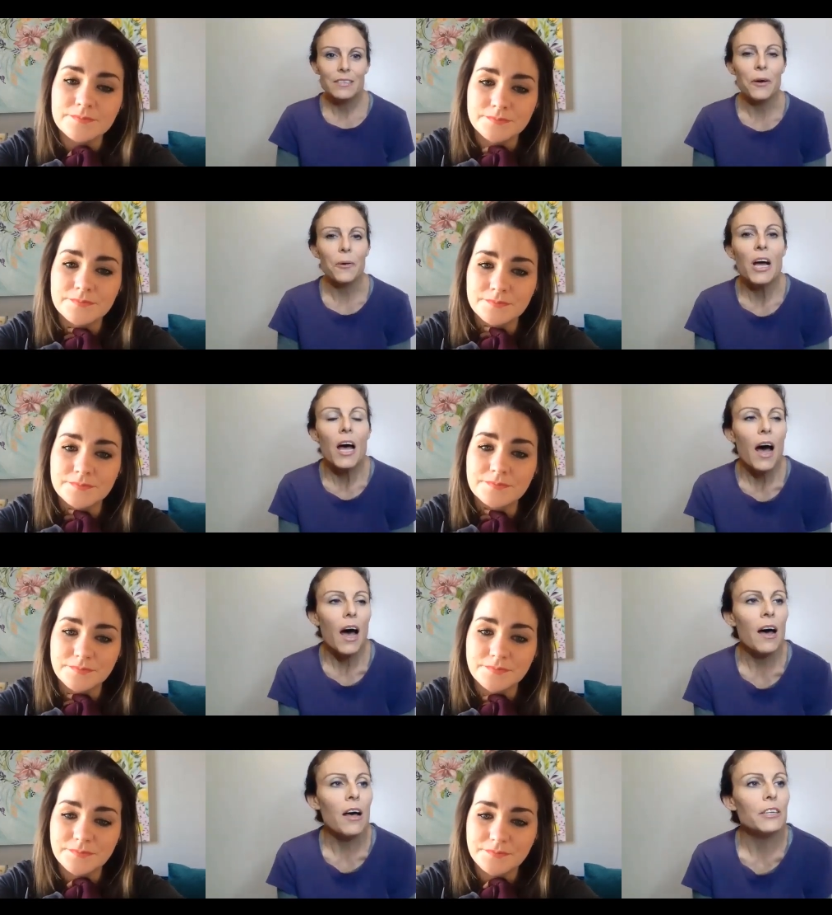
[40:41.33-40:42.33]
Speaker 1: So,
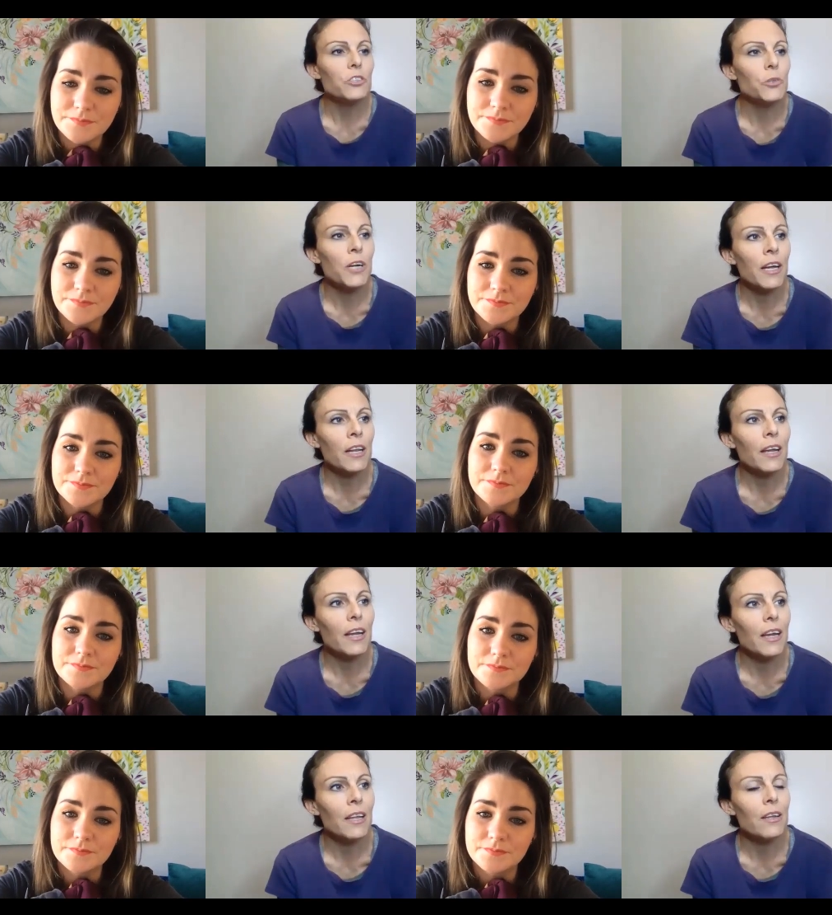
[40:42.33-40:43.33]
uh, Jordan,
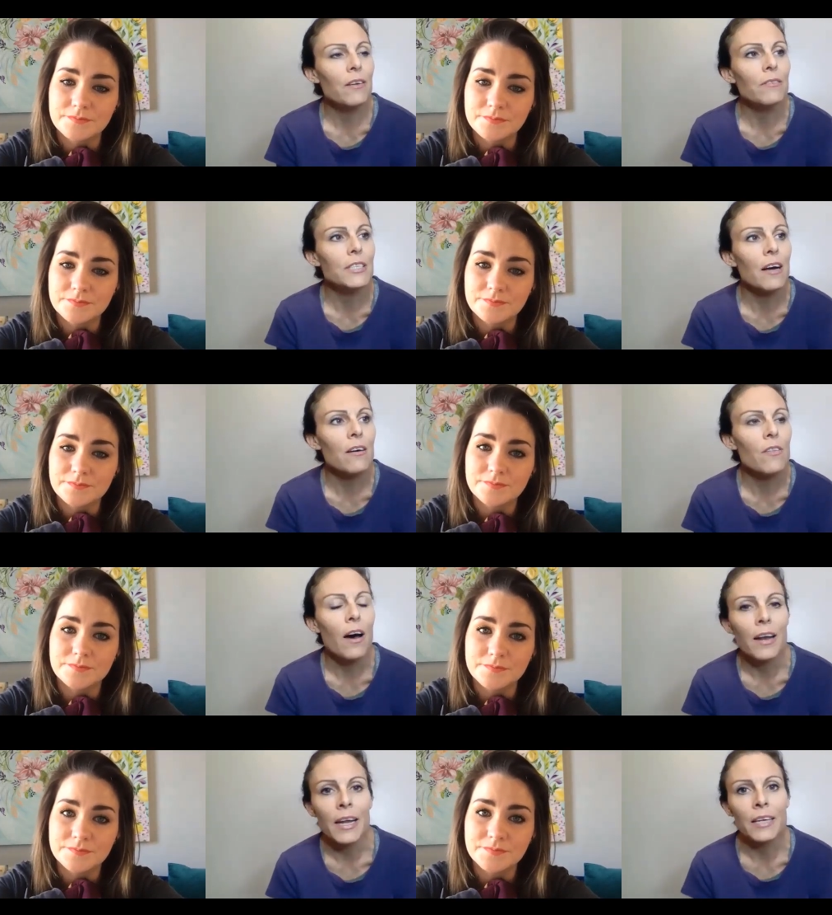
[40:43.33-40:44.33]
can you tell the
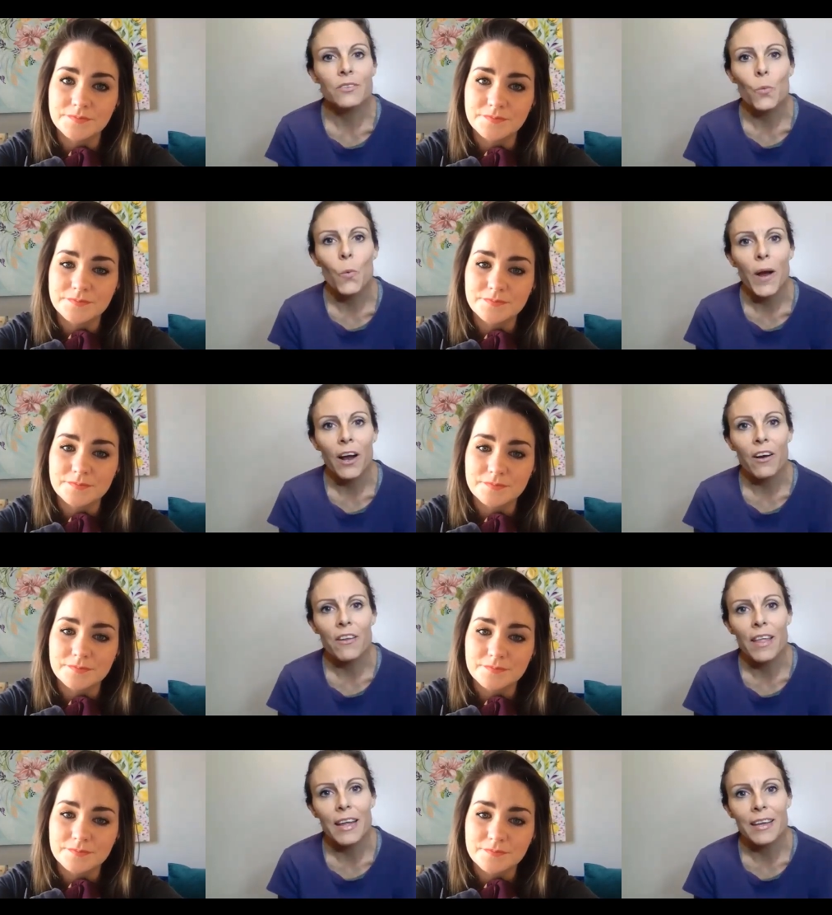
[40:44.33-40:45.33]
audience
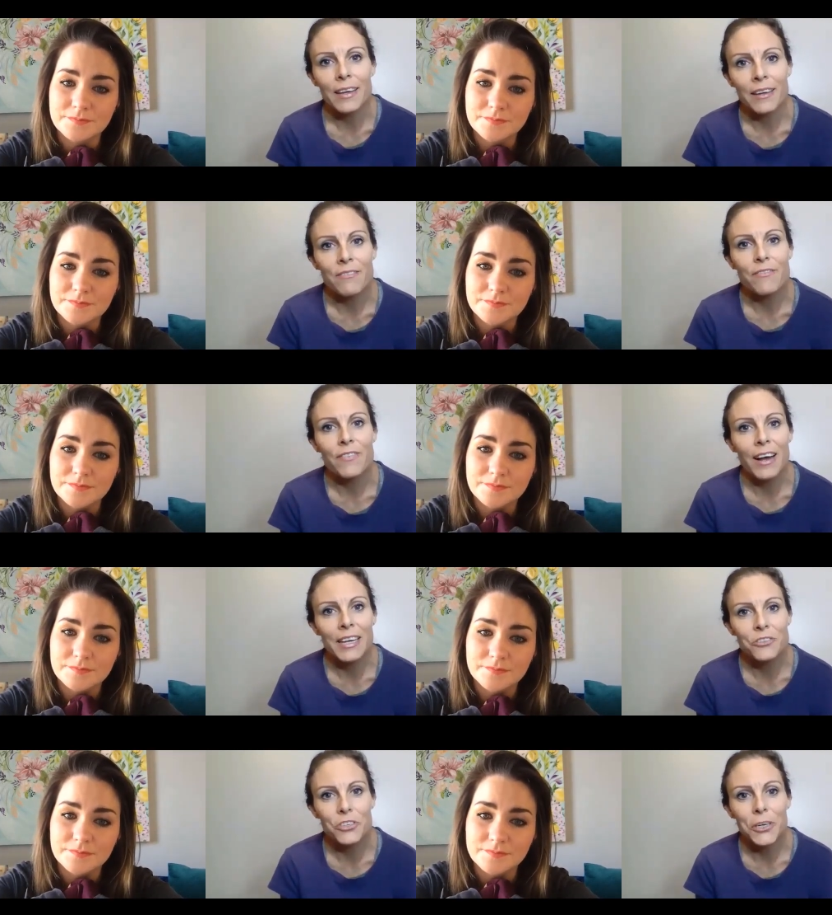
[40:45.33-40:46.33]
where they can
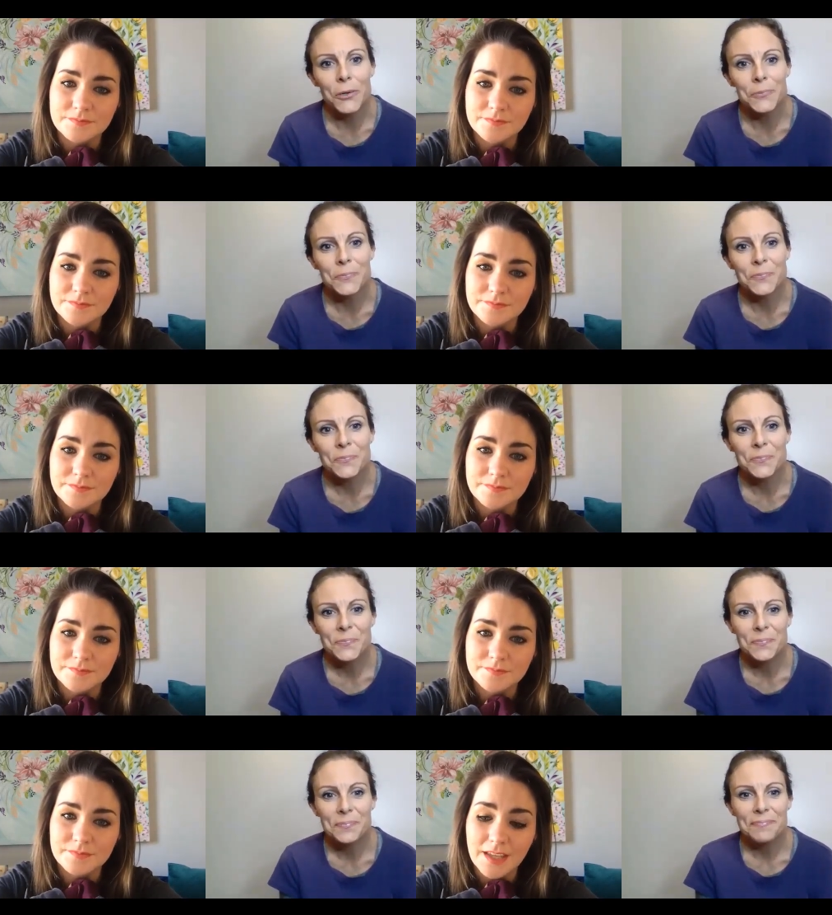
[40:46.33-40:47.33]
find you?
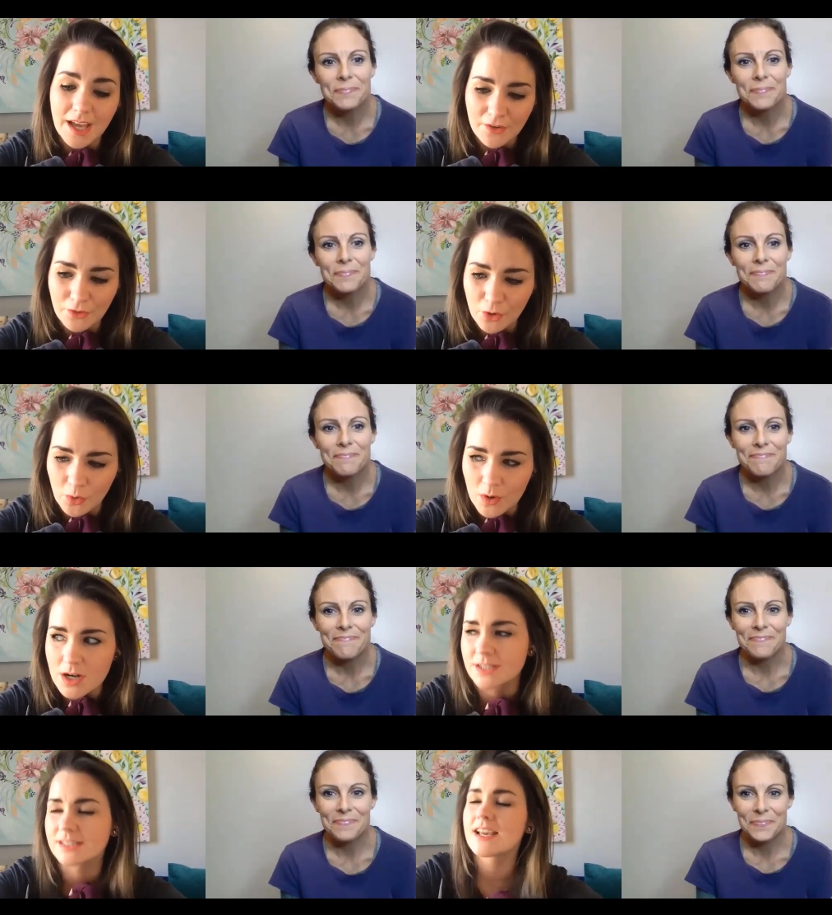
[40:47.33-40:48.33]
Speaker 2: Of
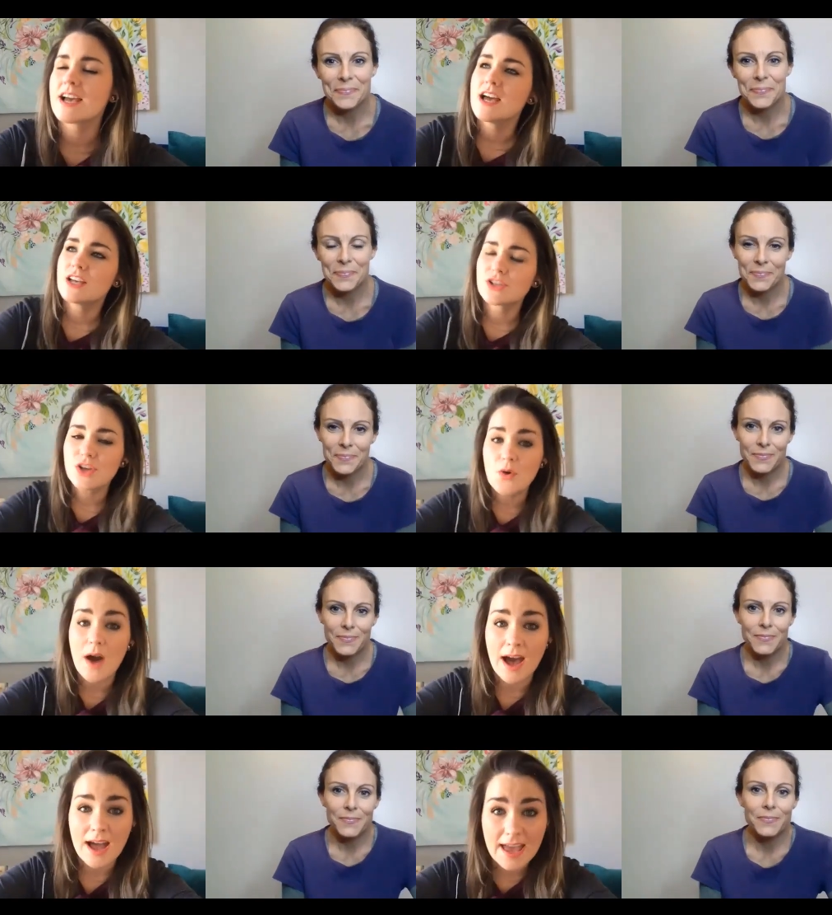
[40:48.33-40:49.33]
course. So,
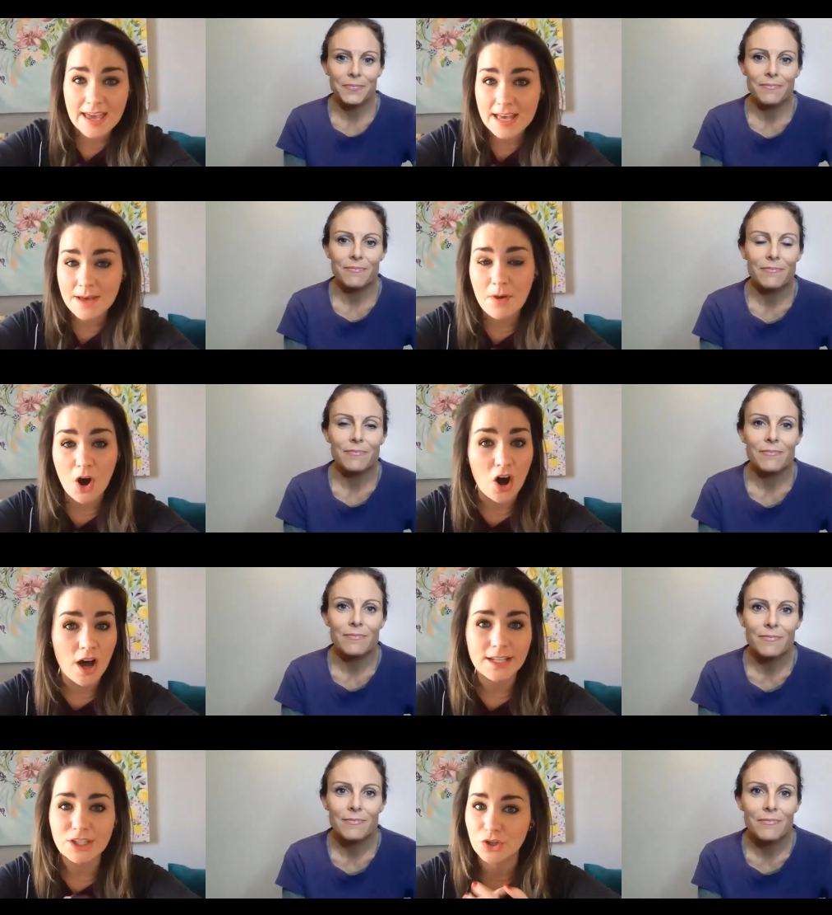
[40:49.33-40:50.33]
I am
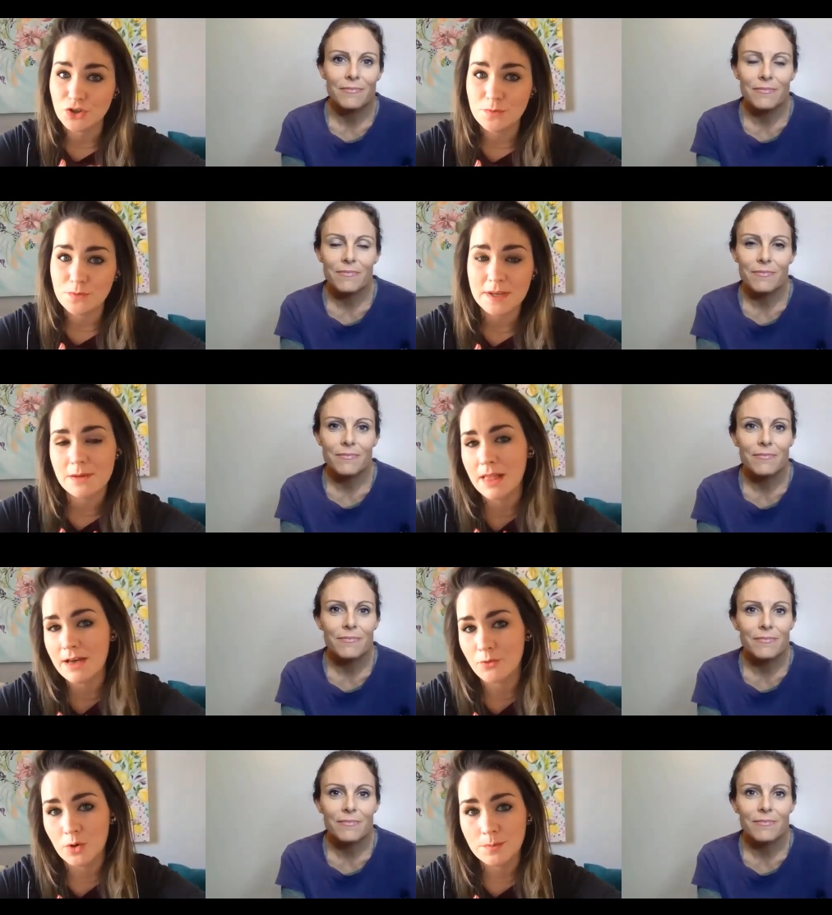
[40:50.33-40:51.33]
on social media
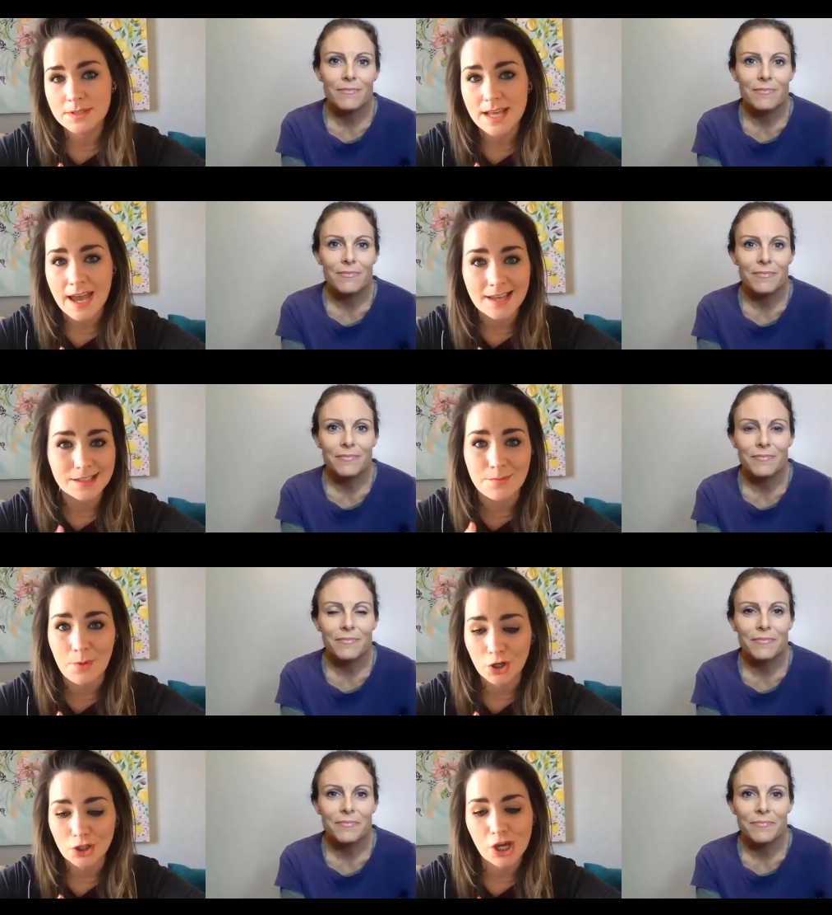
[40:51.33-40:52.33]
platforms as the
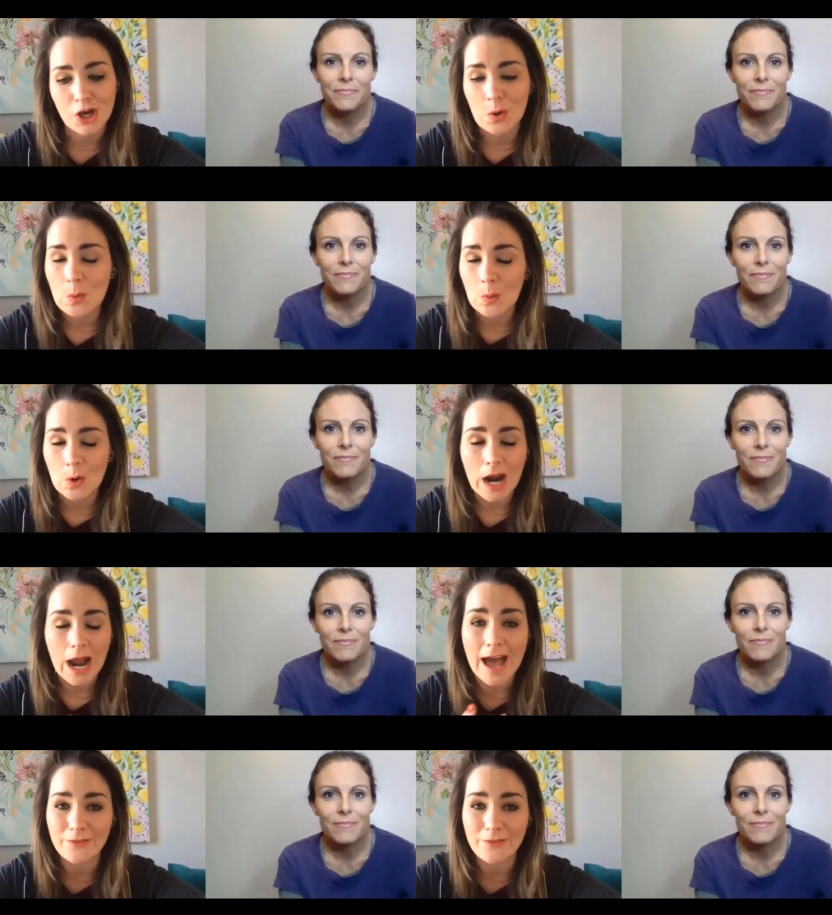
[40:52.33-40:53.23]
Marked Co, or I have